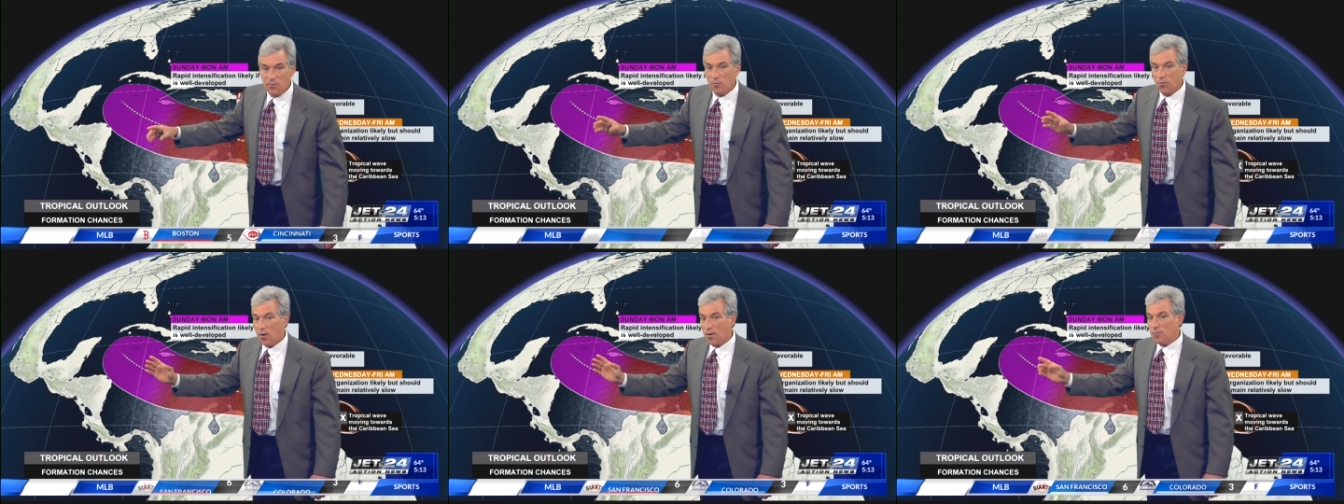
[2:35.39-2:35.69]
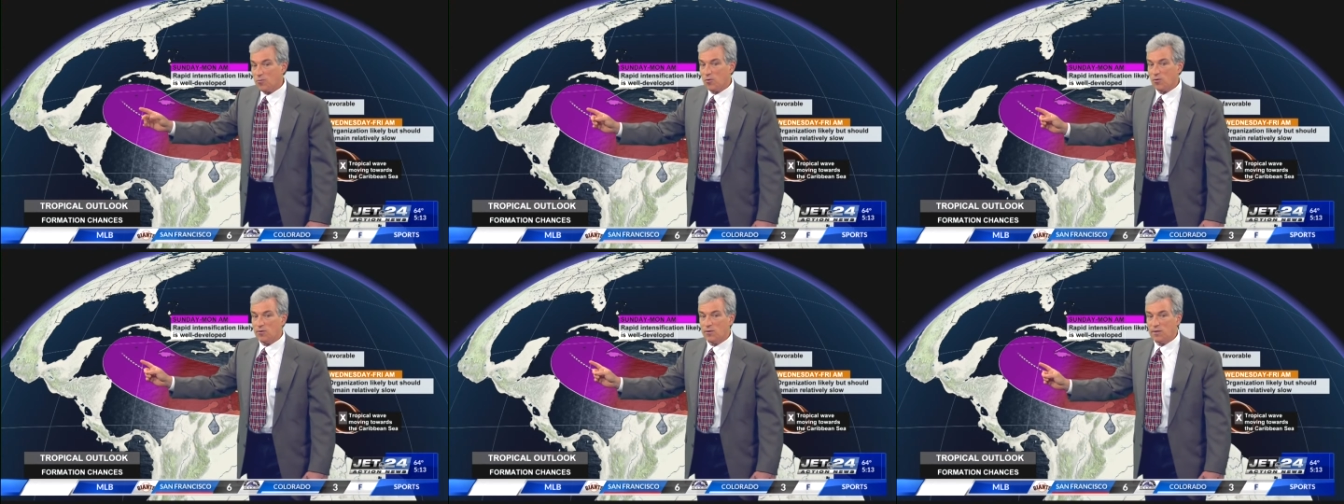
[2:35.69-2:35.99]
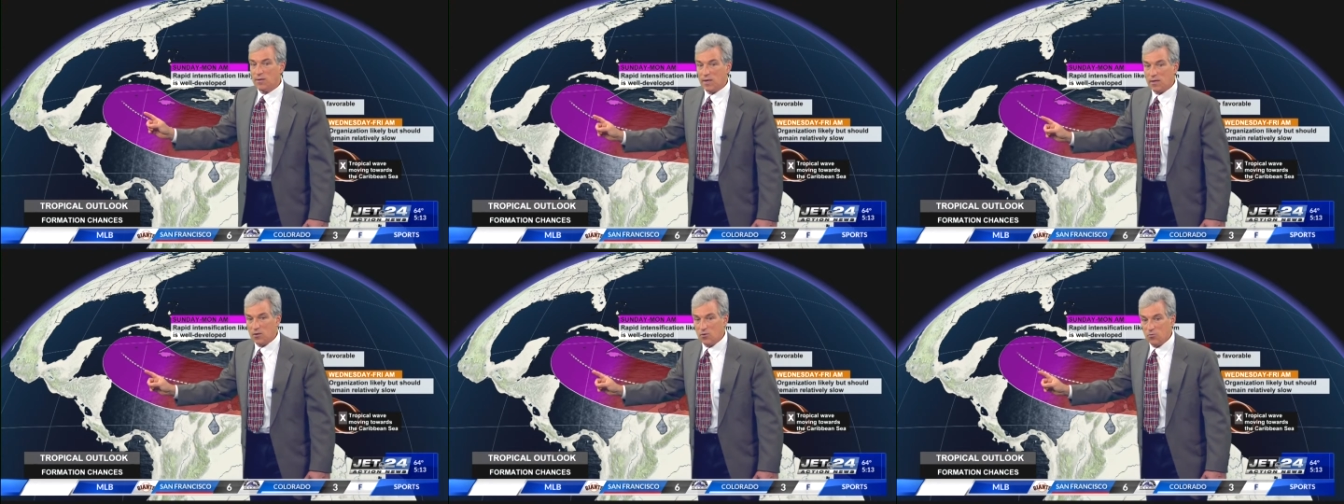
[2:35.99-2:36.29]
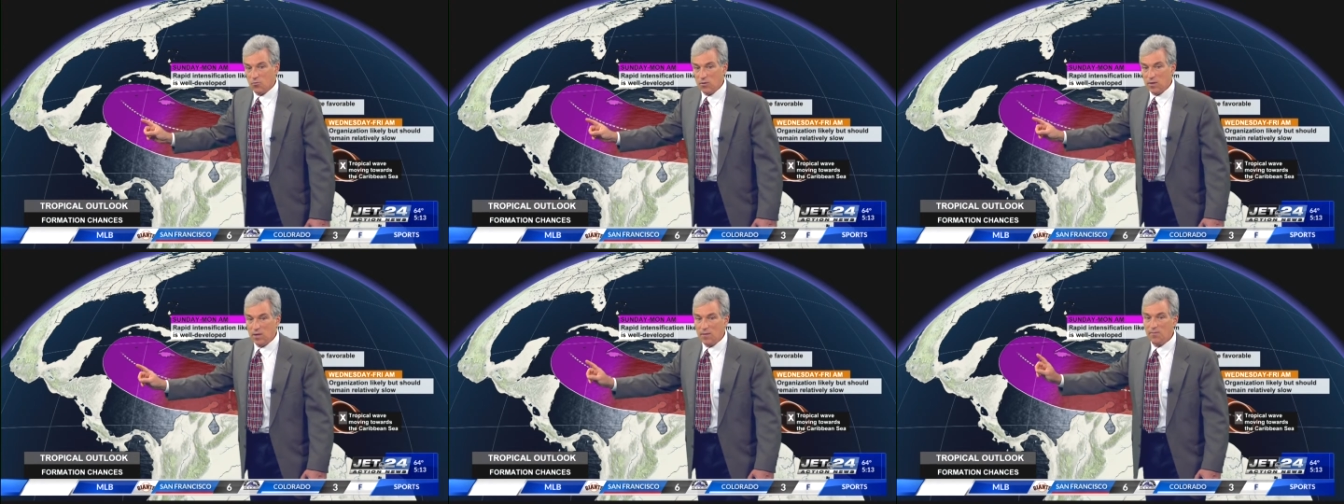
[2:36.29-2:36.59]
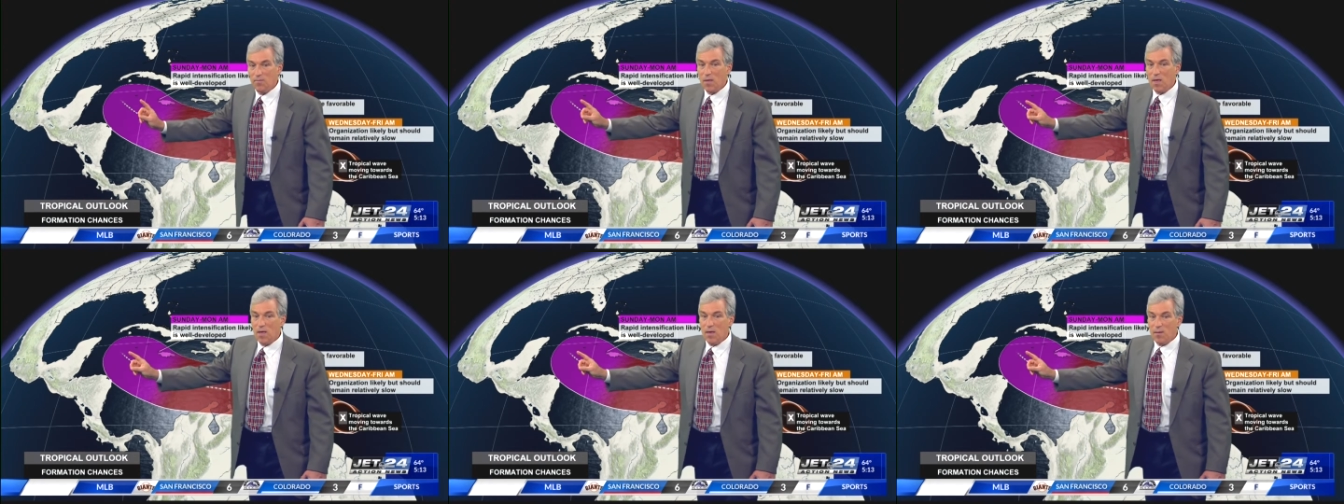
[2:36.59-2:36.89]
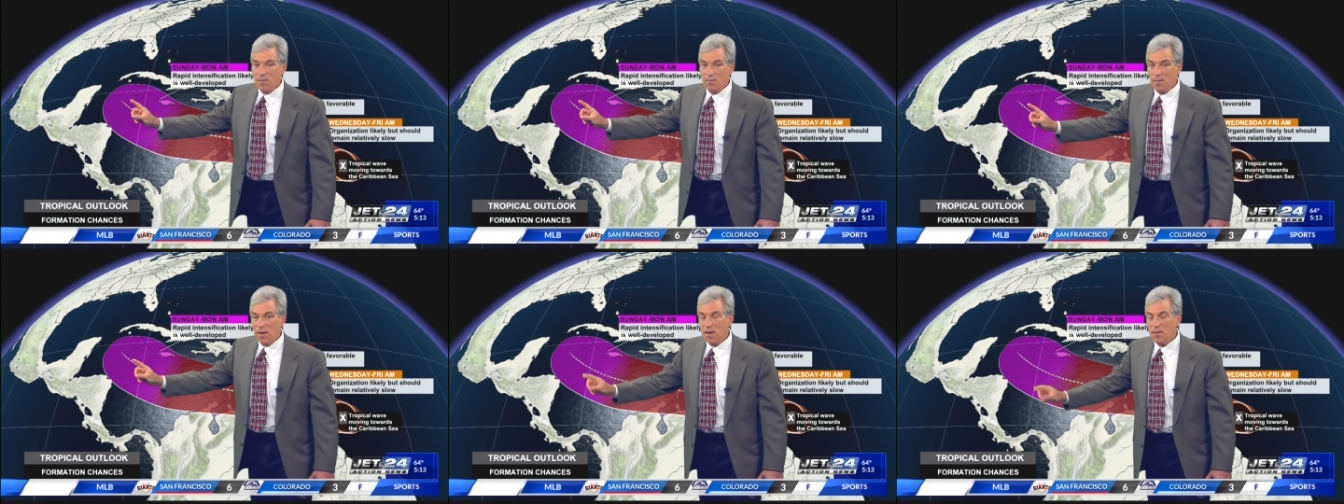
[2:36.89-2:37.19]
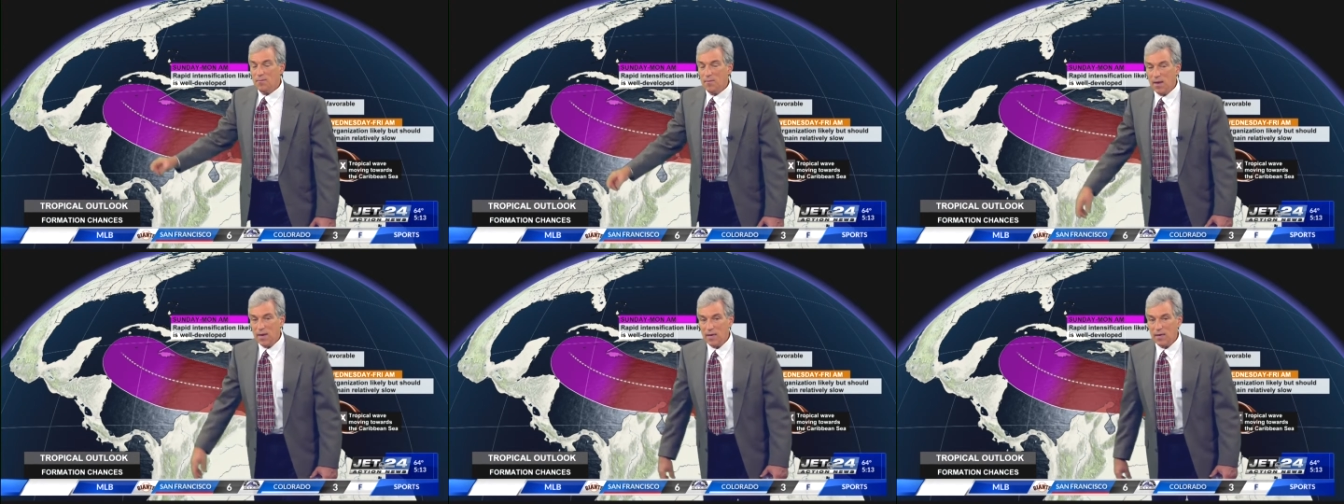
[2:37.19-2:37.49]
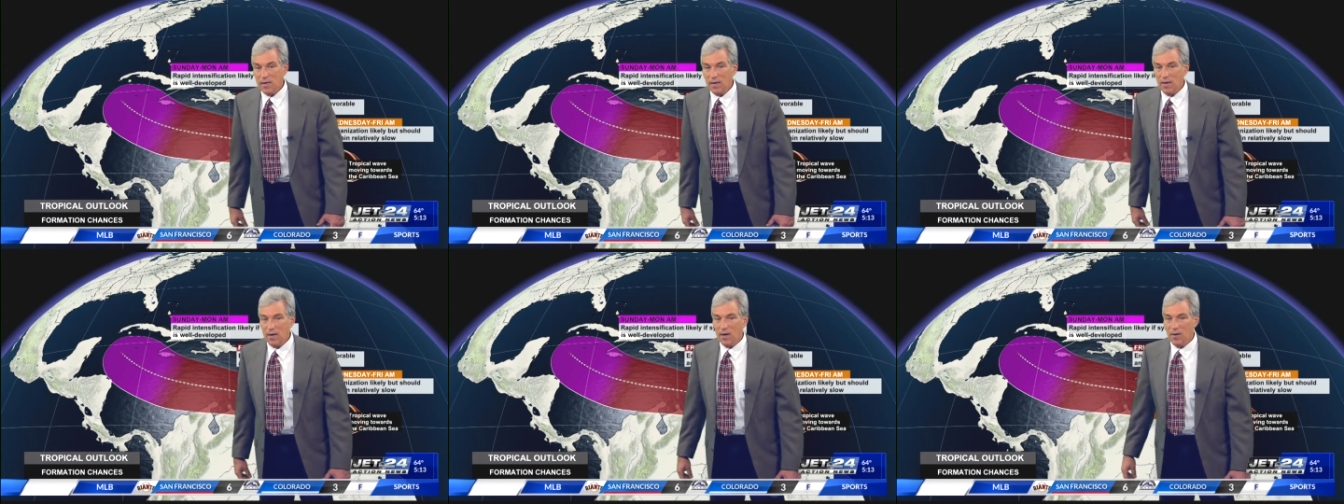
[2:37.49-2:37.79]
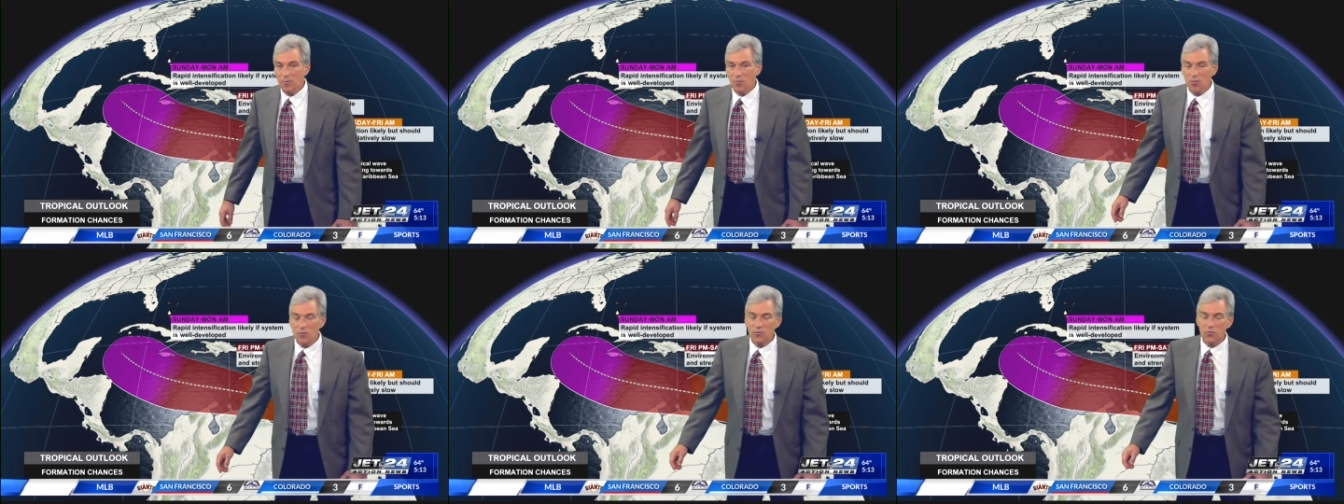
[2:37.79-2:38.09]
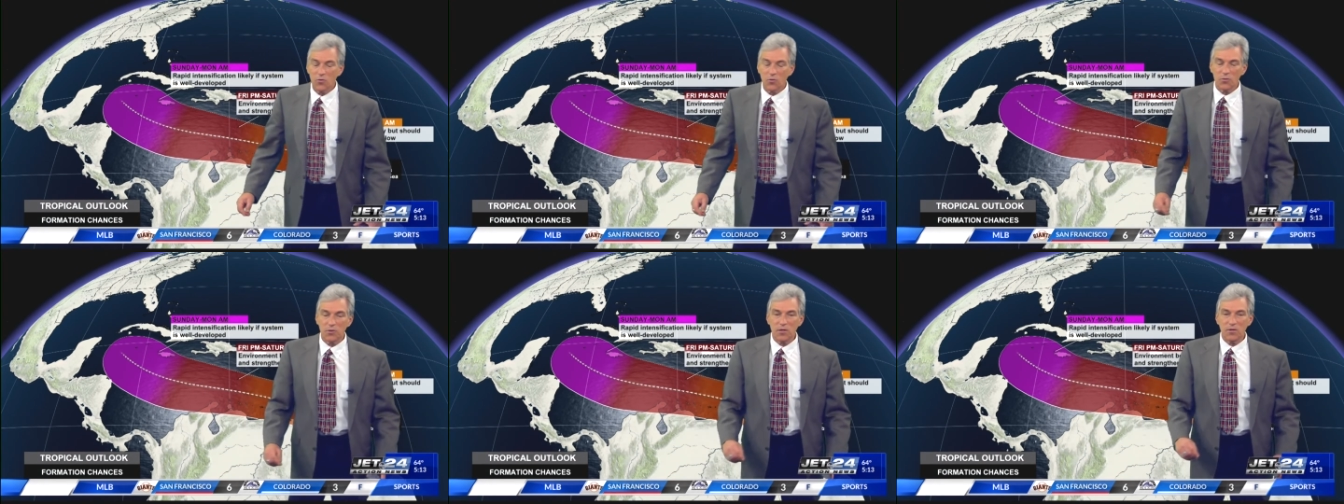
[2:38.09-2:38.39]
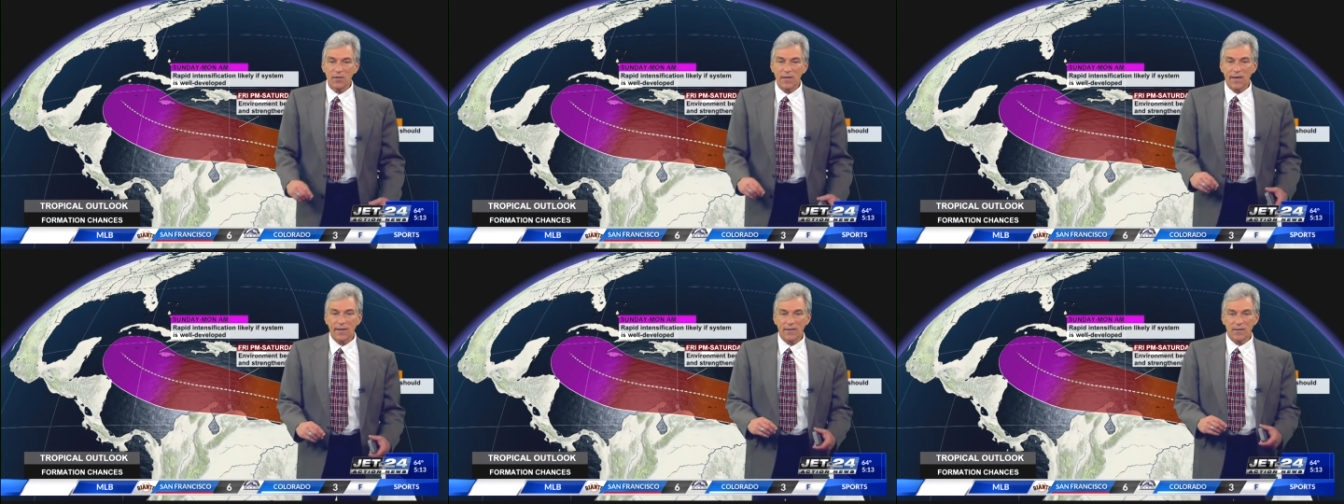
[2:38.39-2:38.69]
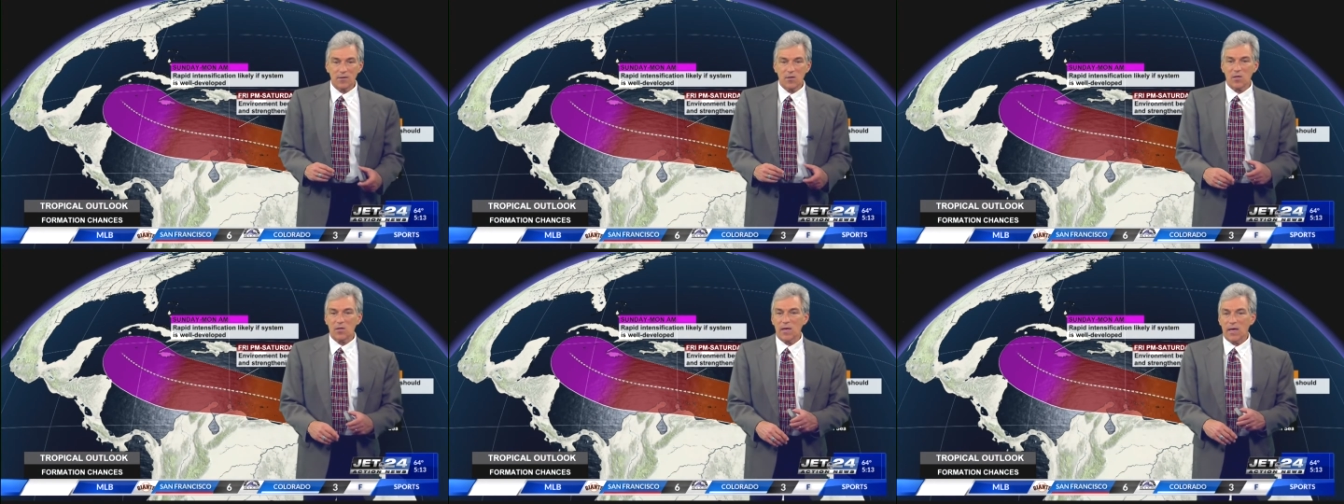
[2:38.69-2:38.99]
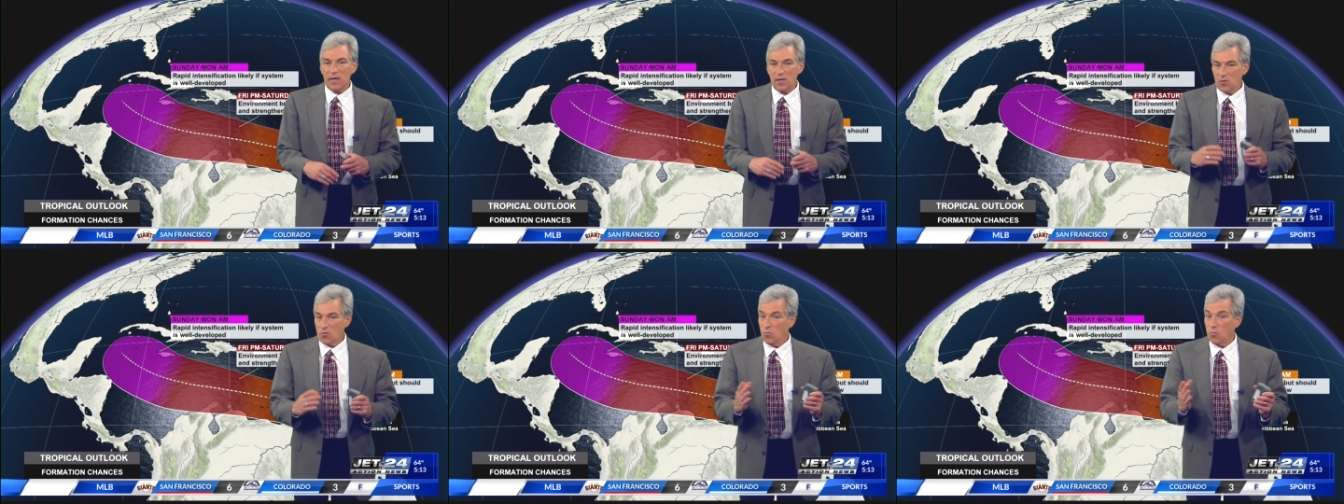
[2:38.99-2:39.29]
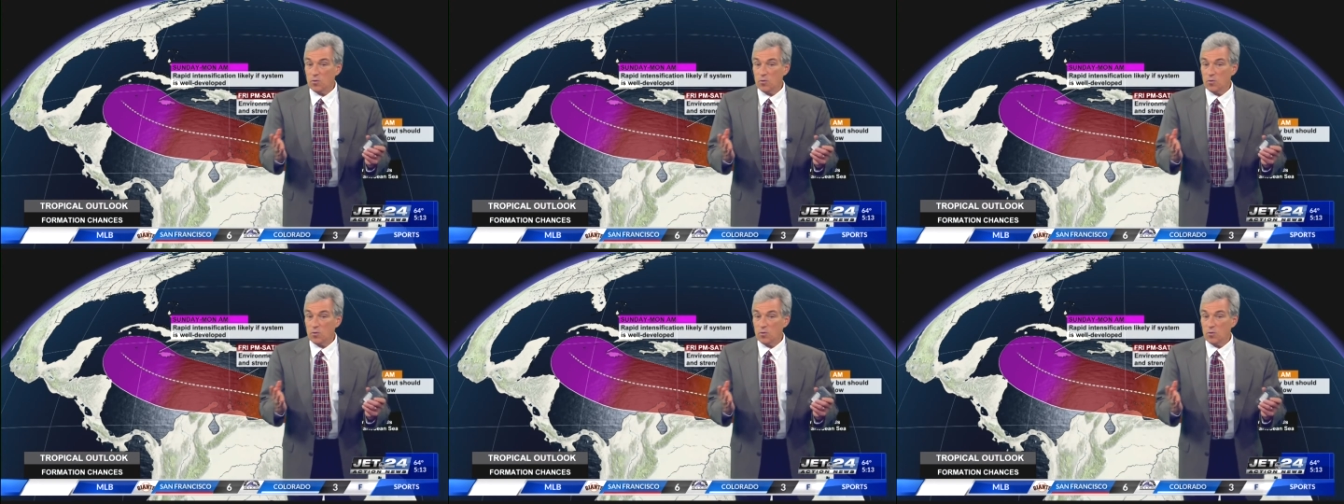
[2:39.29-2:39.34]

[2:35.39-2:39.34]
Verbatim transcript: perhaps early next week, may make a, a move toward the United States.